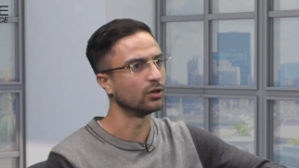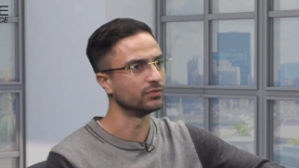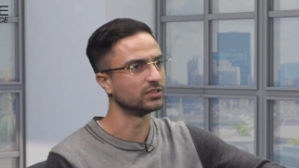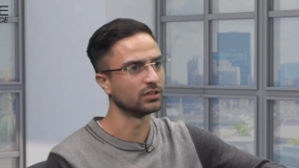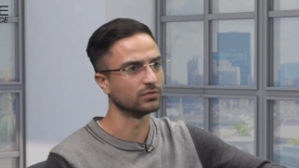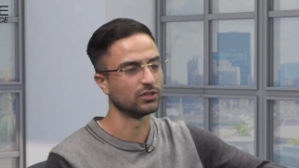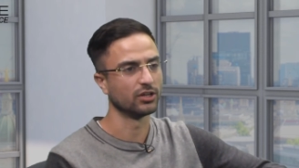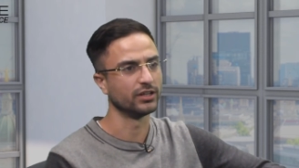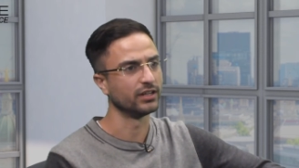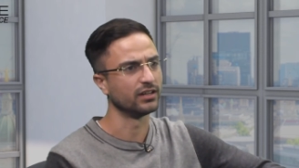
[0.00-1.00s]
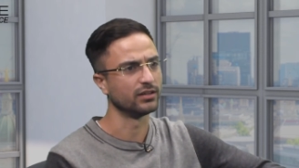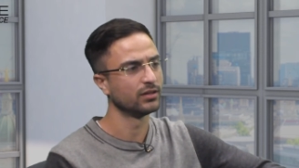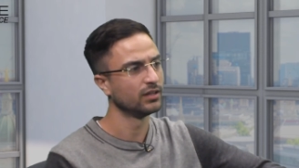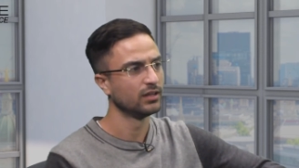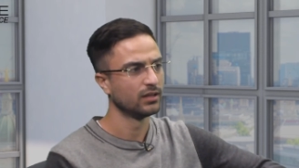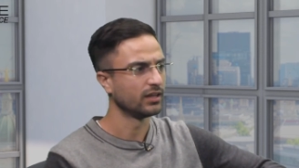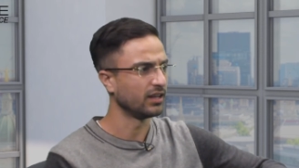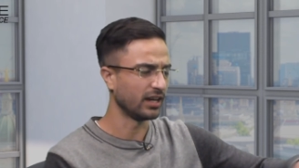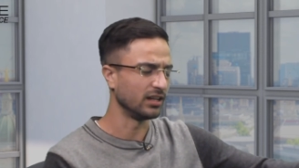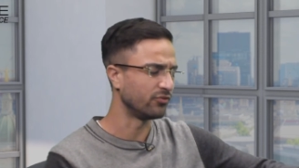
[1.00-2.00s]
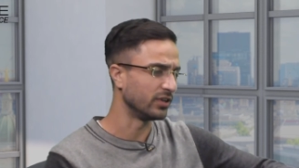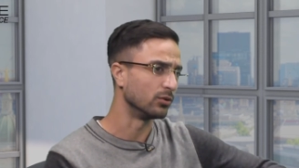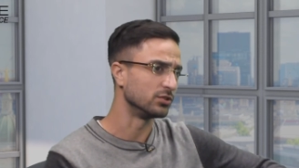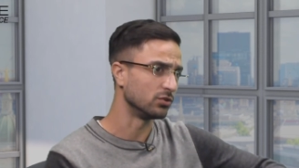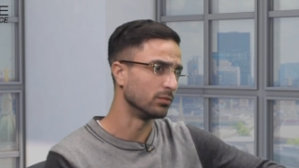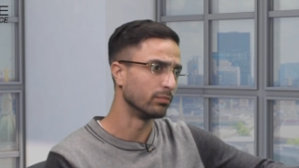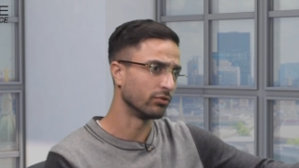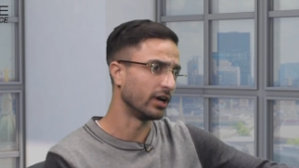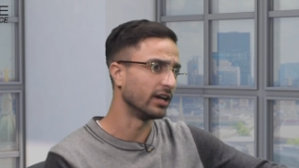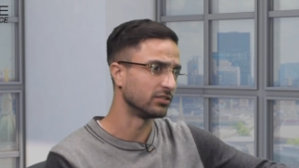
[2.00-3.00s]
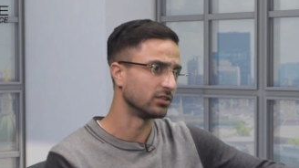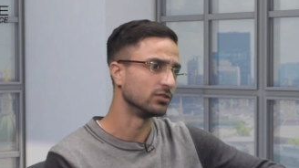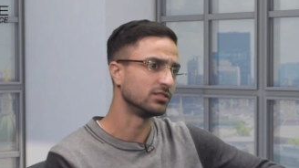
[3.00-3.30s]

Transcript: of yourselves learning, and anything I was doing prior to those